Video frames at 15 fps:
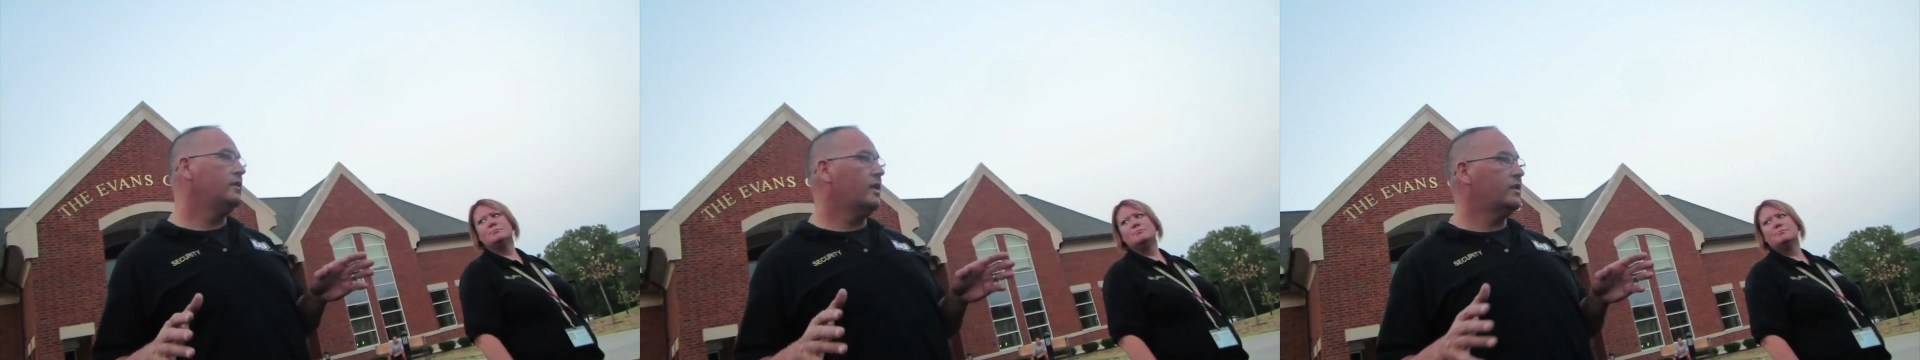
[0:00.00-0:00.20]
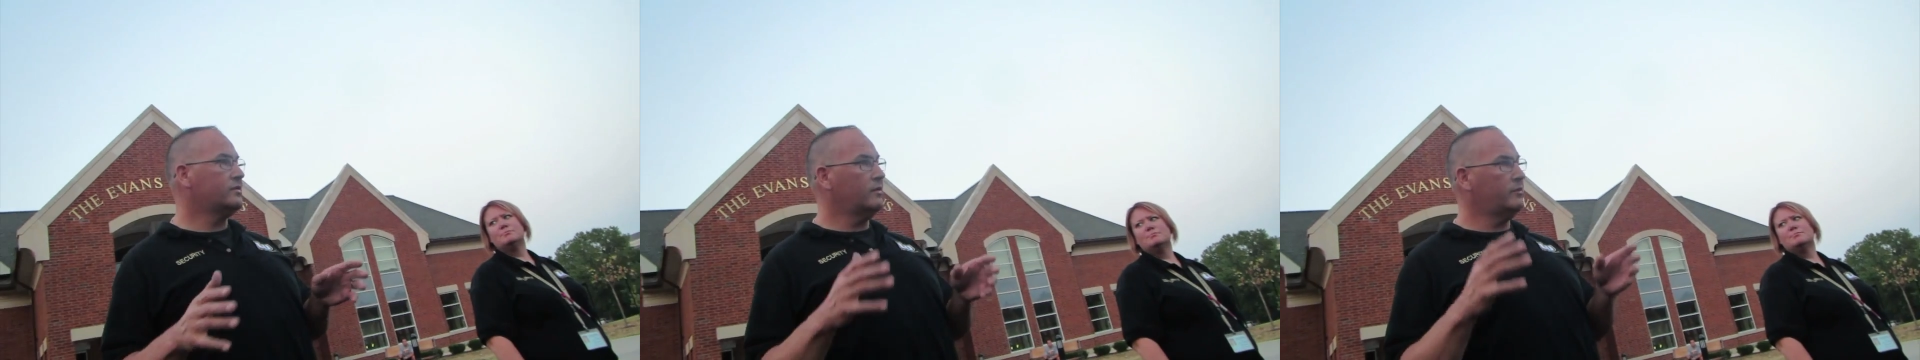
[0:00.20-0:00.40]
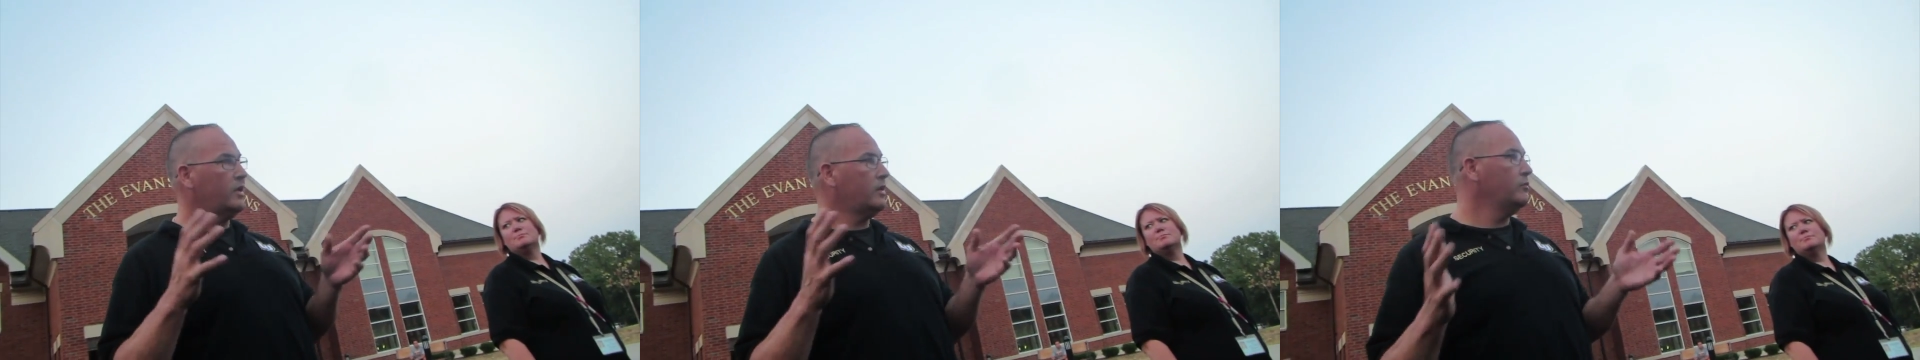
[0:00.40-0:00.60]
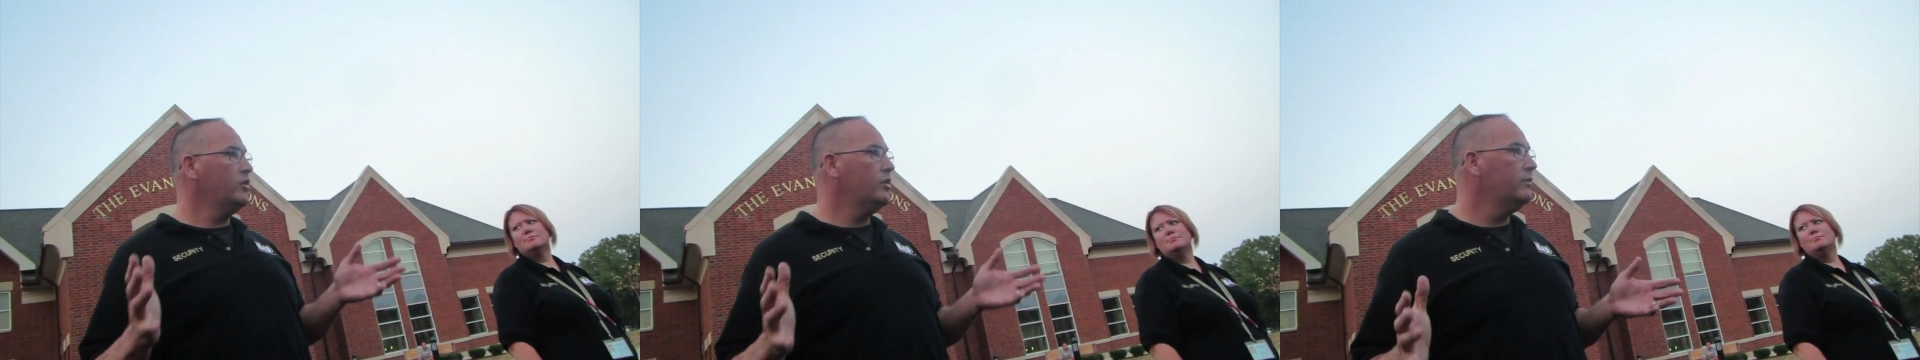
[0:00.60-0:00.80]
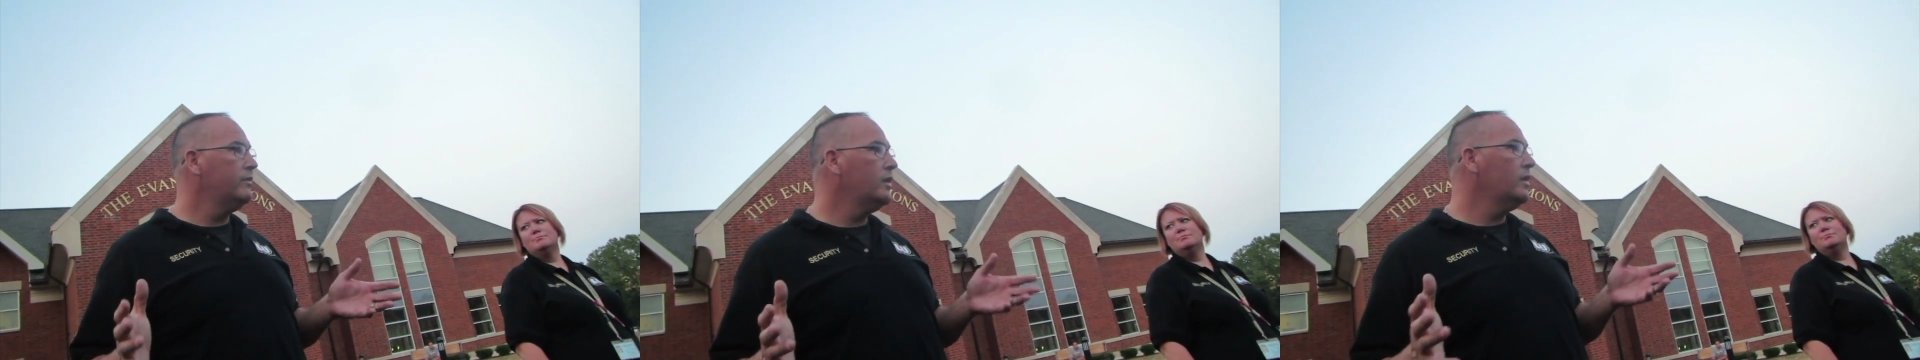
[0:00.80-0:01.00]
You guys gonna make a
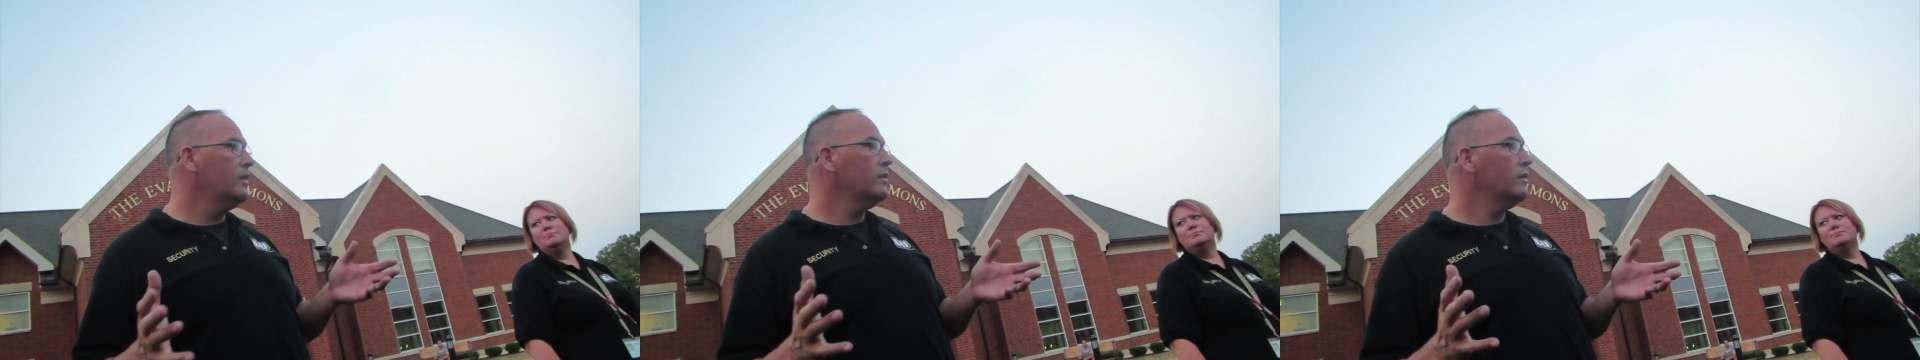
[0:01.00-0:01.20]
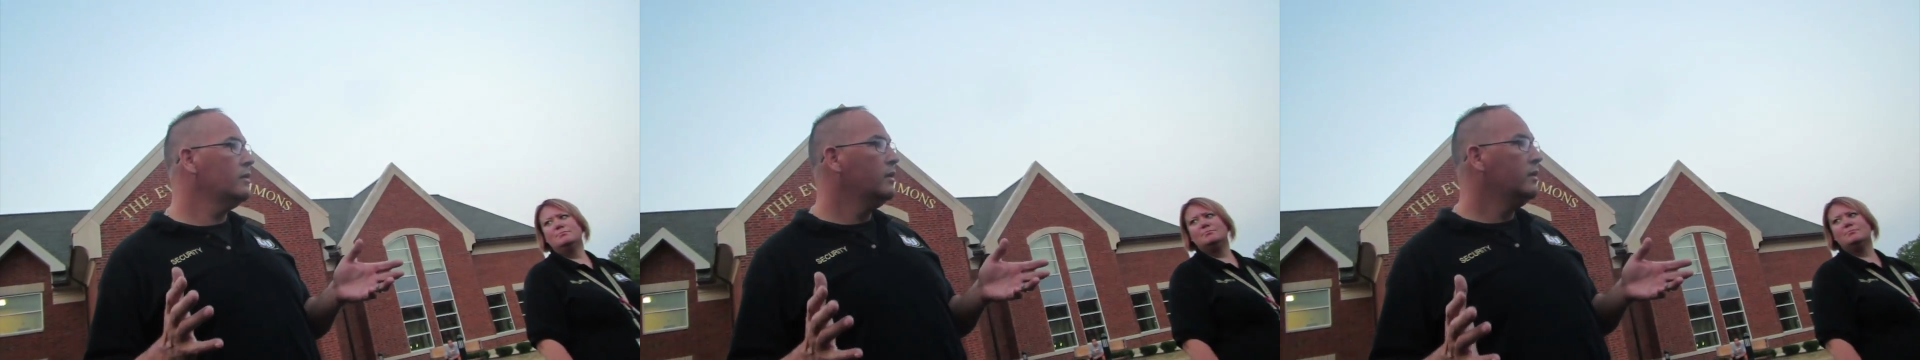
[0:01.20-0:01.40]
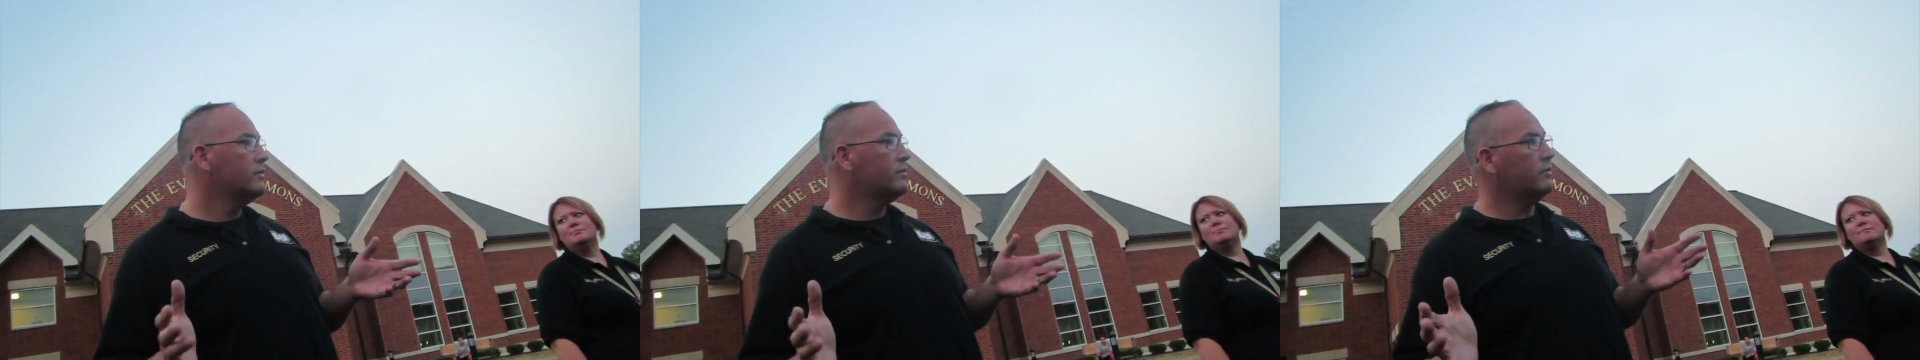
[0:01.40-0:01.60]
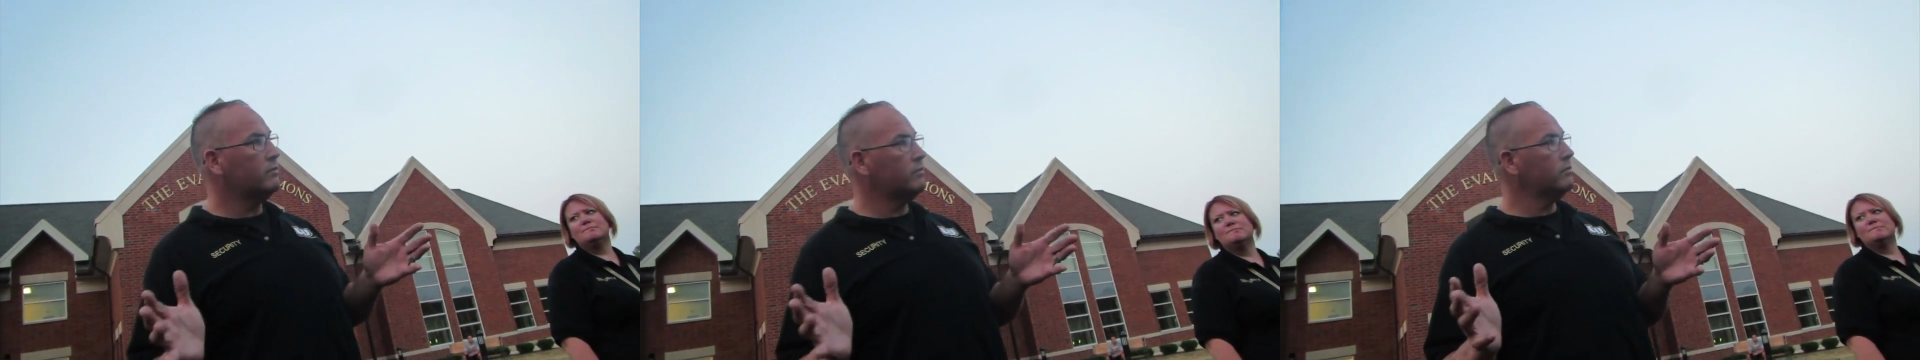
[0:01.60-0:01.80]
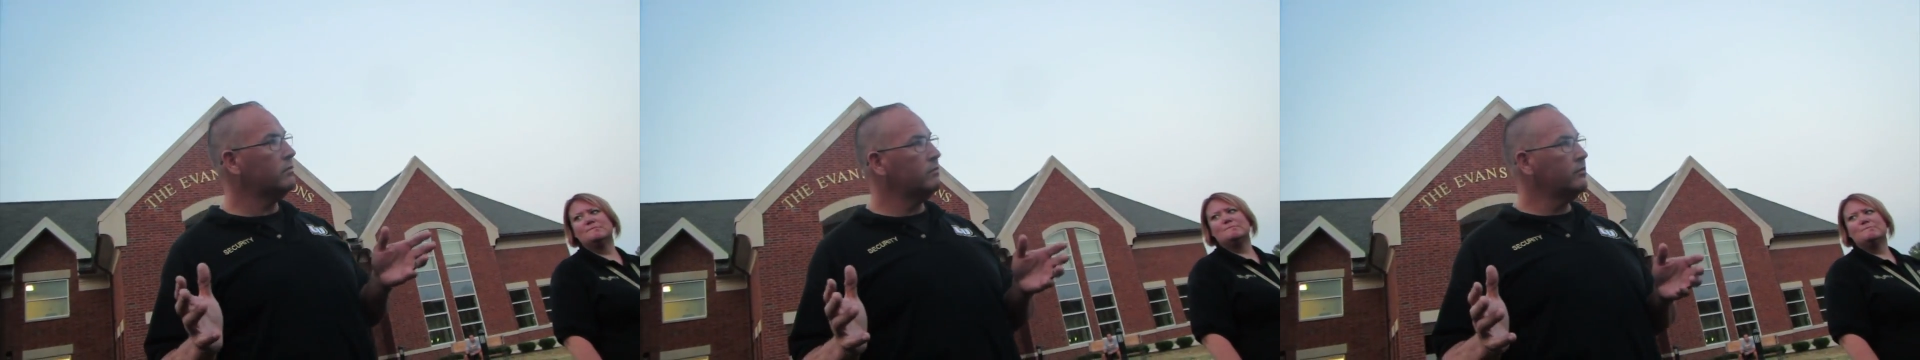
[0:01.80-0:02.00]
movie?
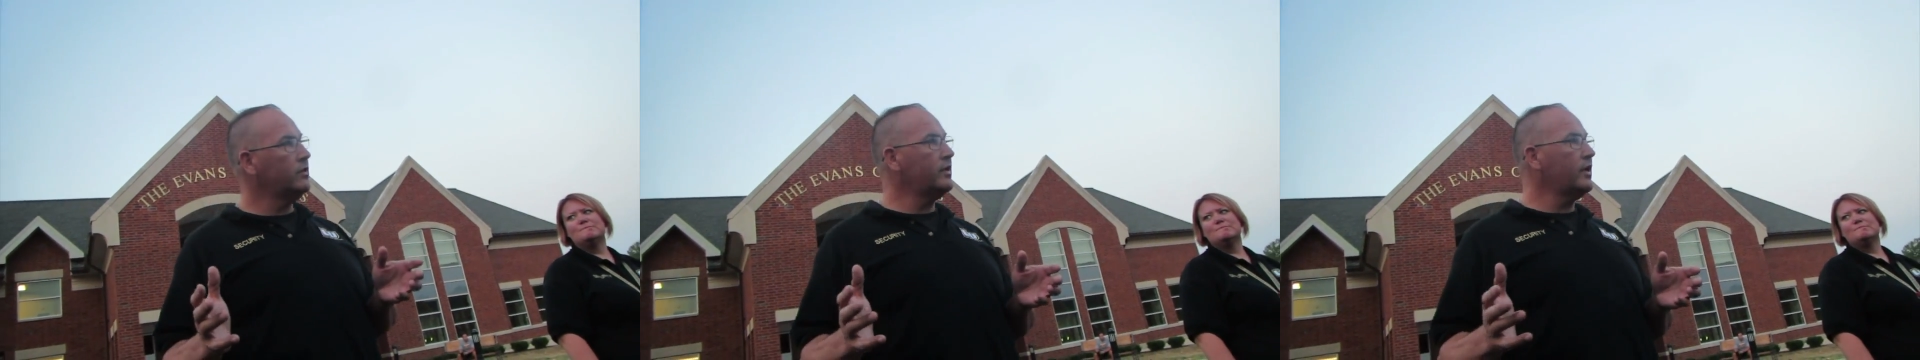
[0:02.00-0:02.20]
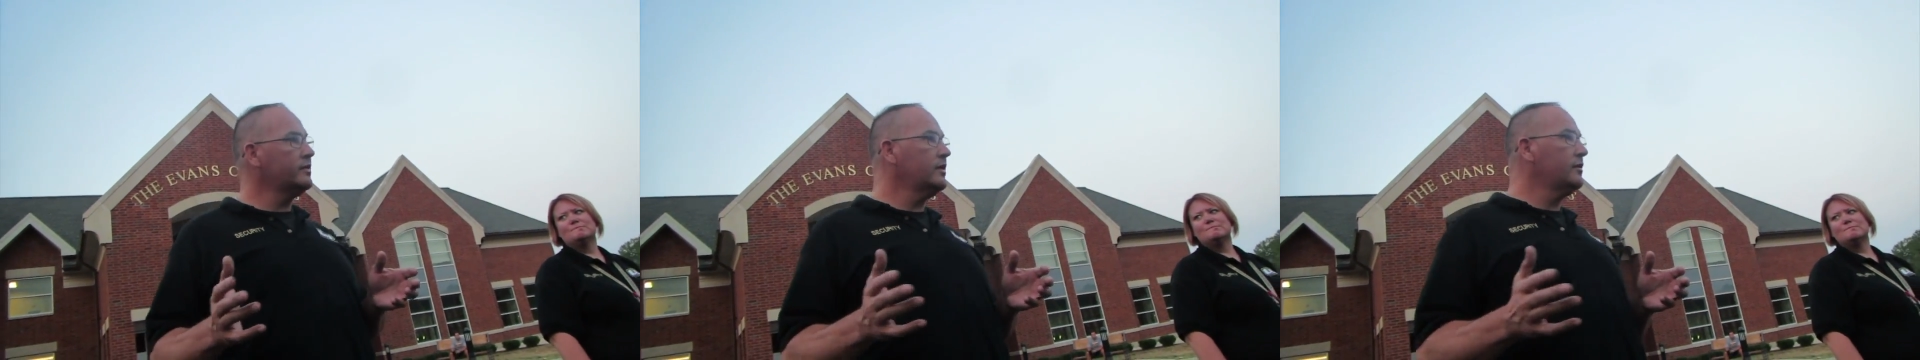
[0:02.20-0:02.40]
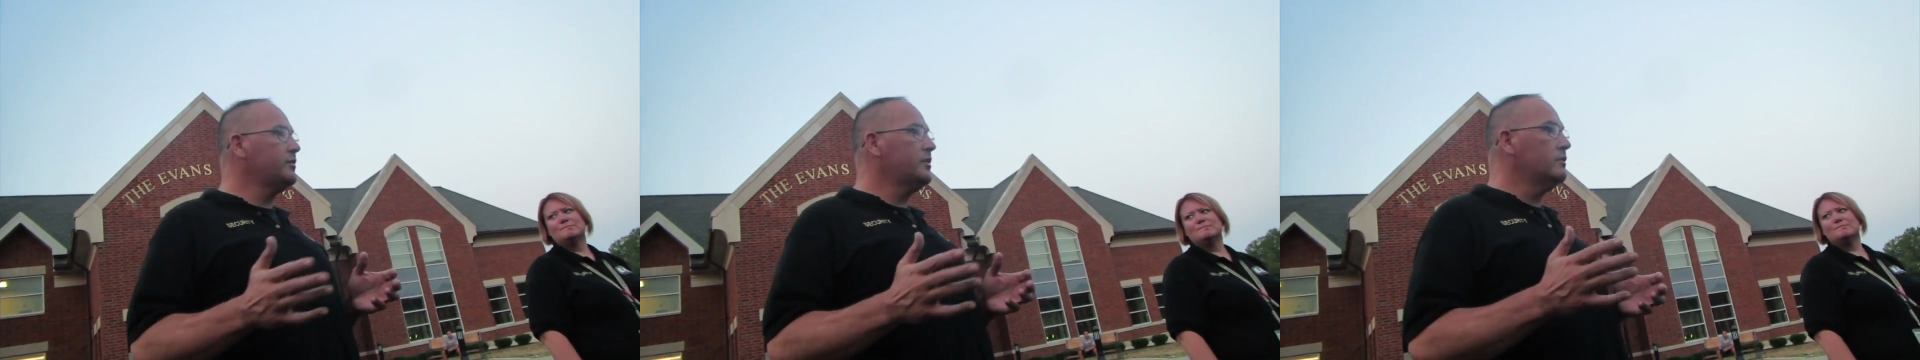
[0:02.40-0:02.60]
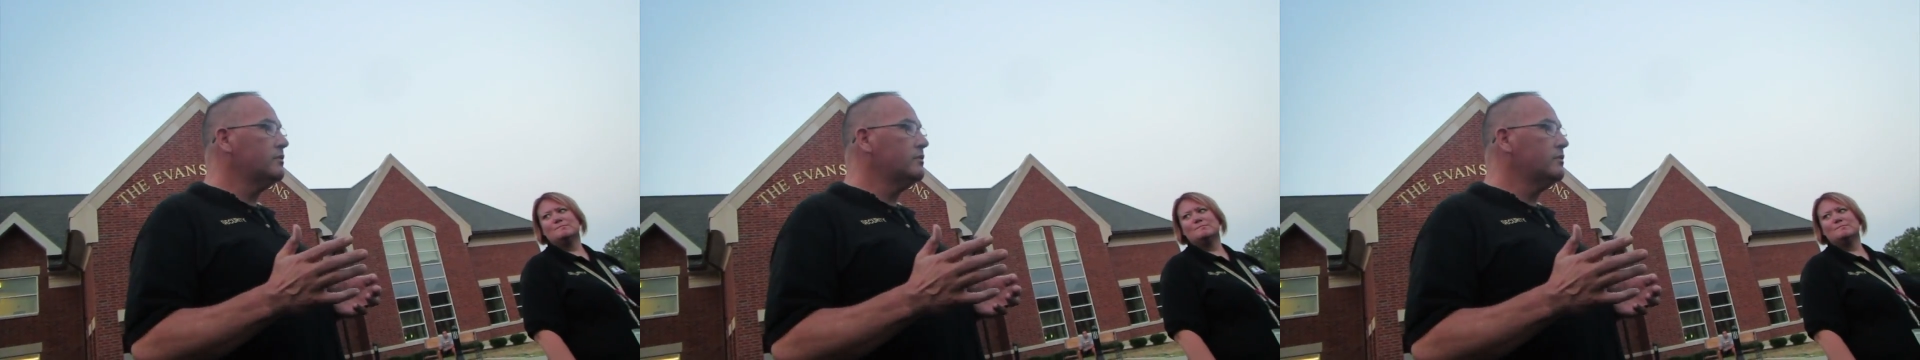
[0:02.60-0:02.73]
So, what are you guys up to?